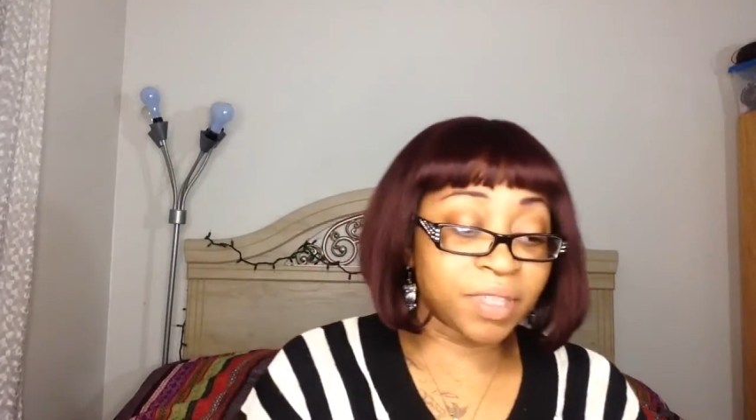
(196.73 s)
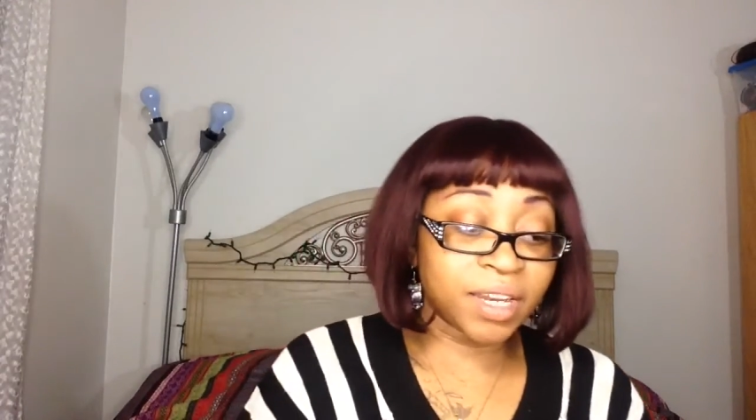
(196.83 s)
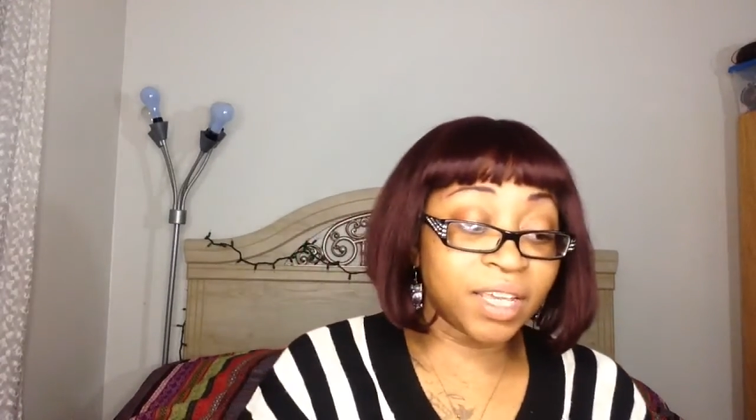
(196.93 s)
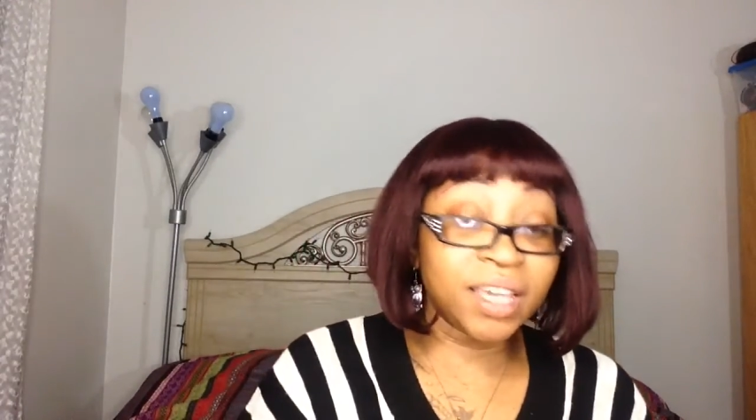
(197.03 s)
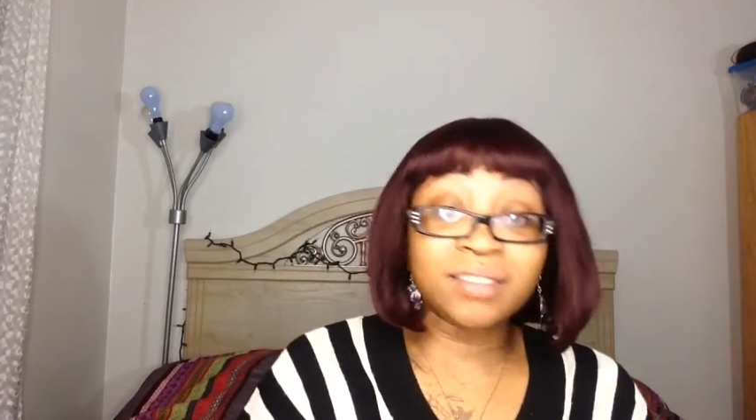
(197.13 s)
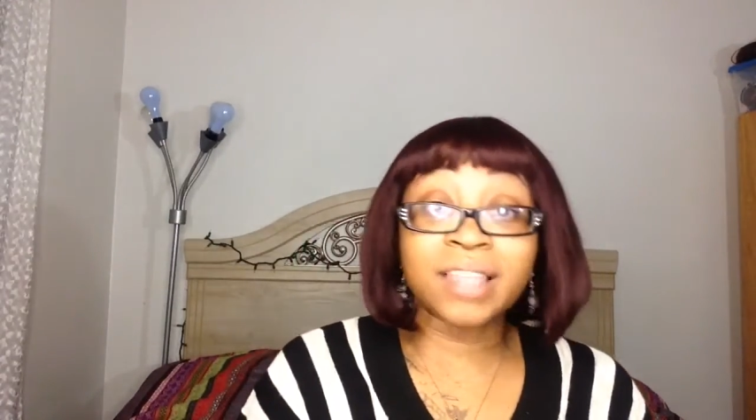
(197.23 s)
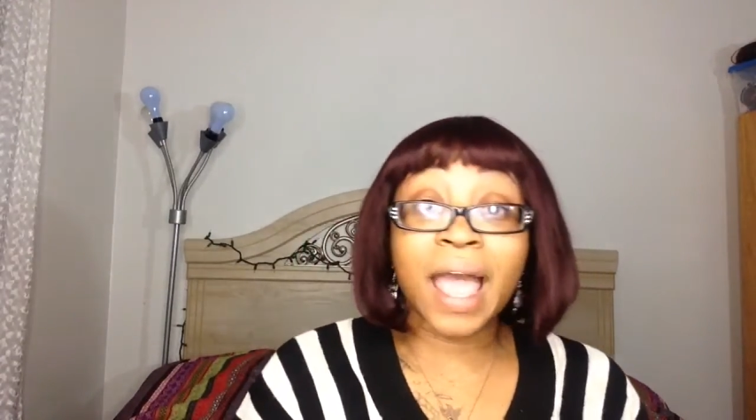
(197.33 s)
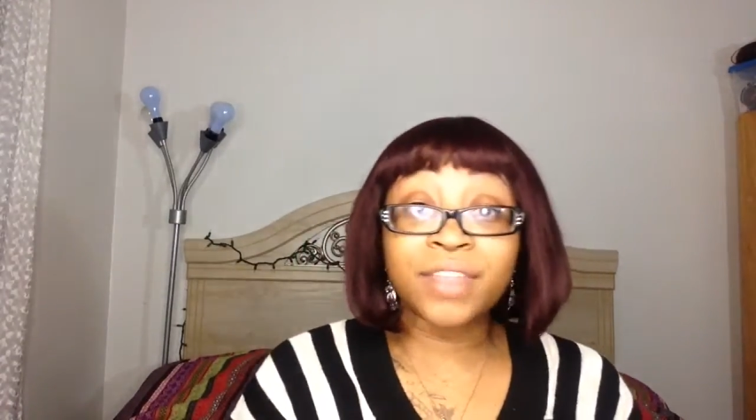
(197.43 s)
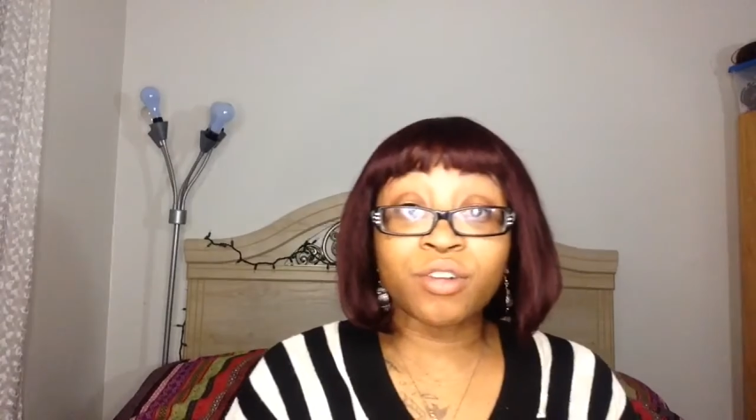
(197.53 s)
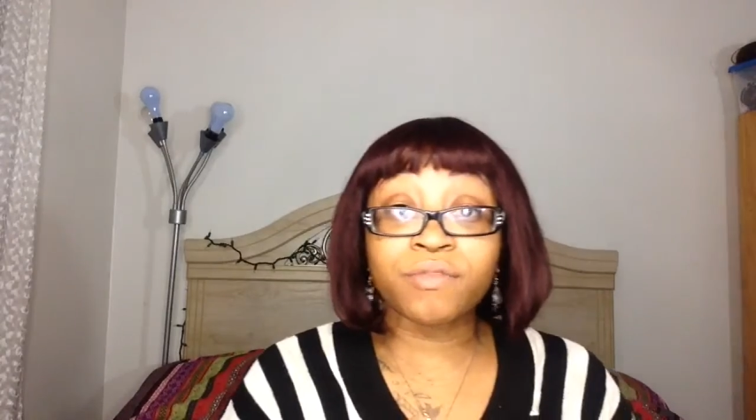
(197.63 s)
and he's
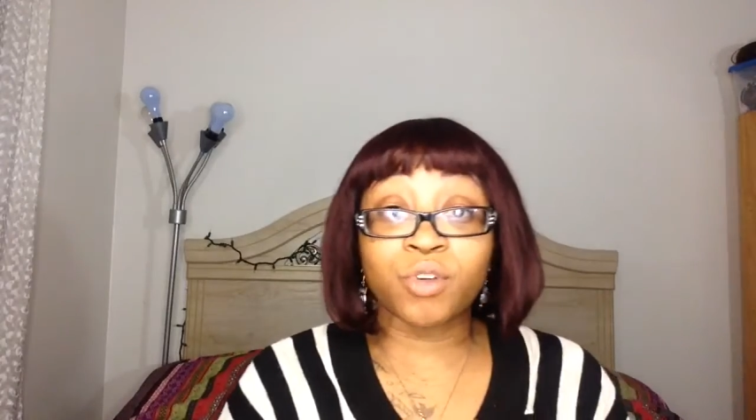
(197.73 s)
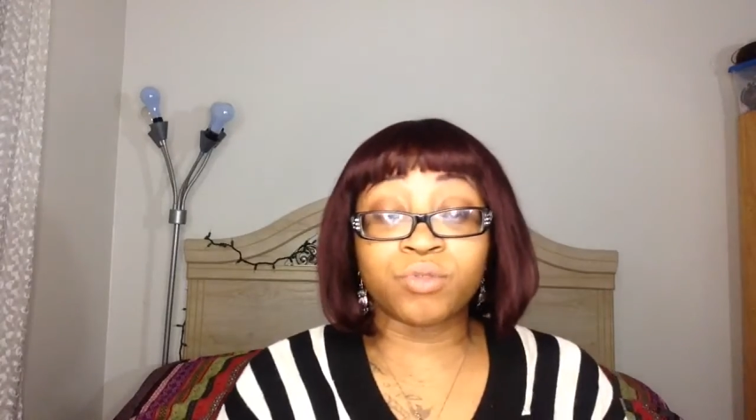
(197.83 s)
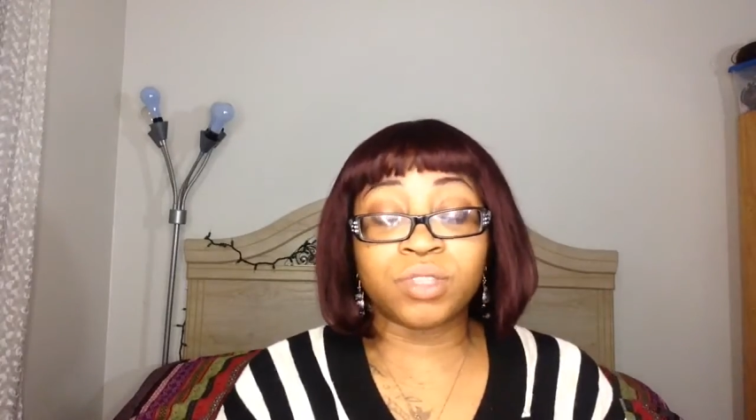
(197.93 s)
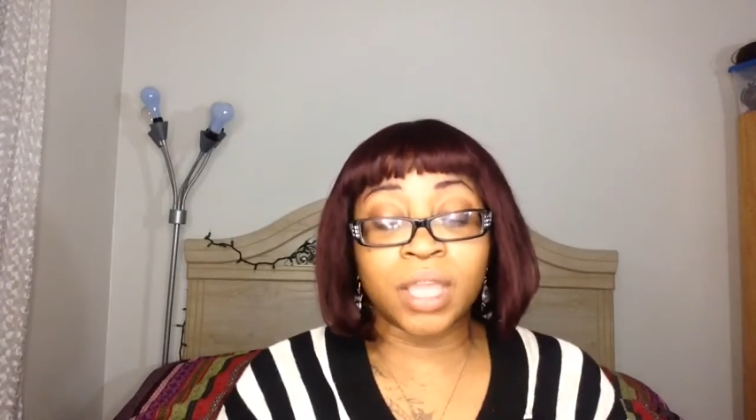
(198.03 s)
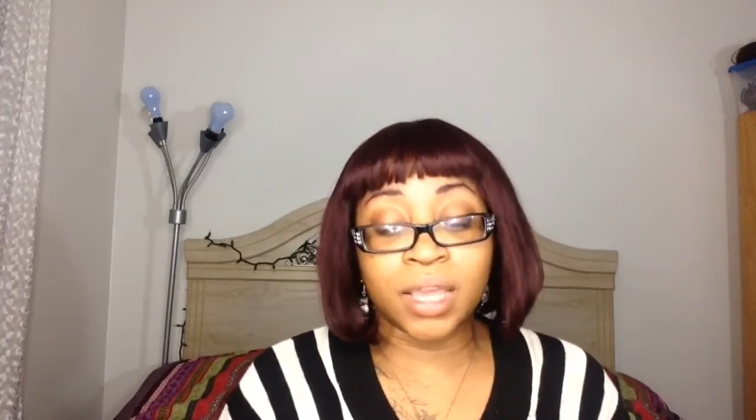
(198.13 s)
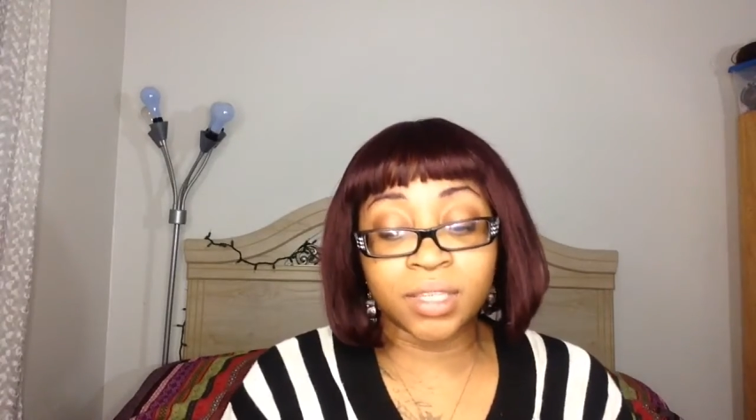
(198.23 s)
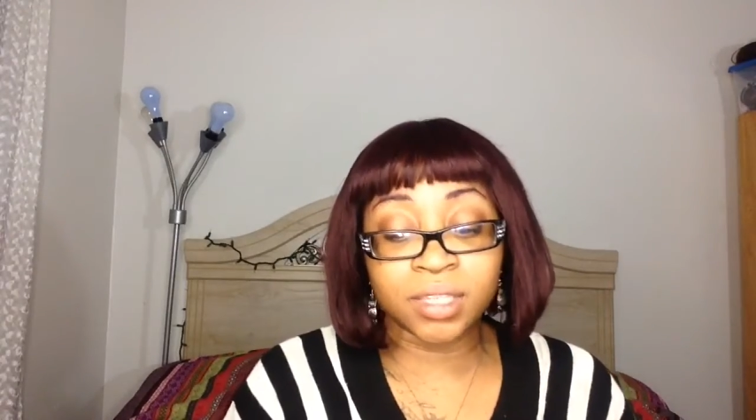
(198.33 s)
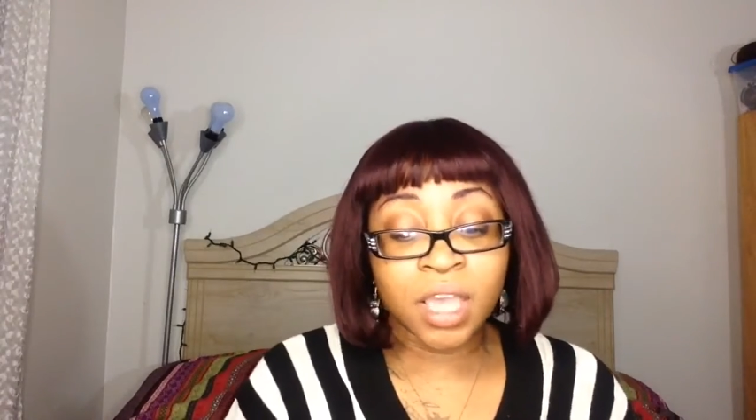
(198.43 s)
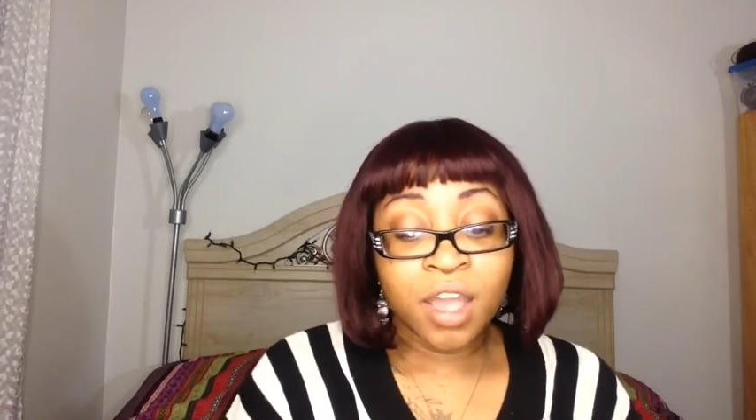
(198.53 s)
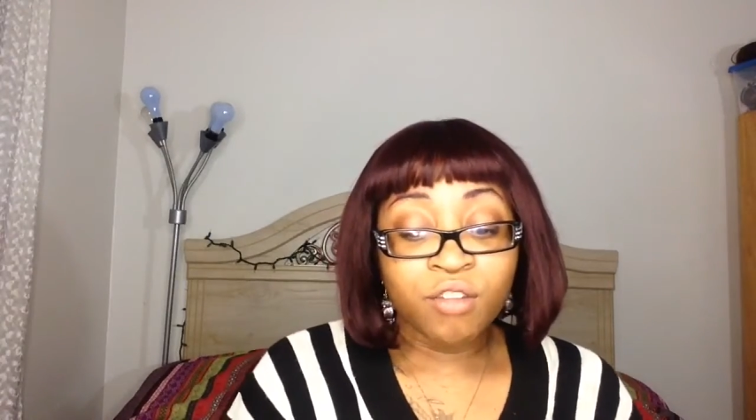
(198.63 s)
neither of those things.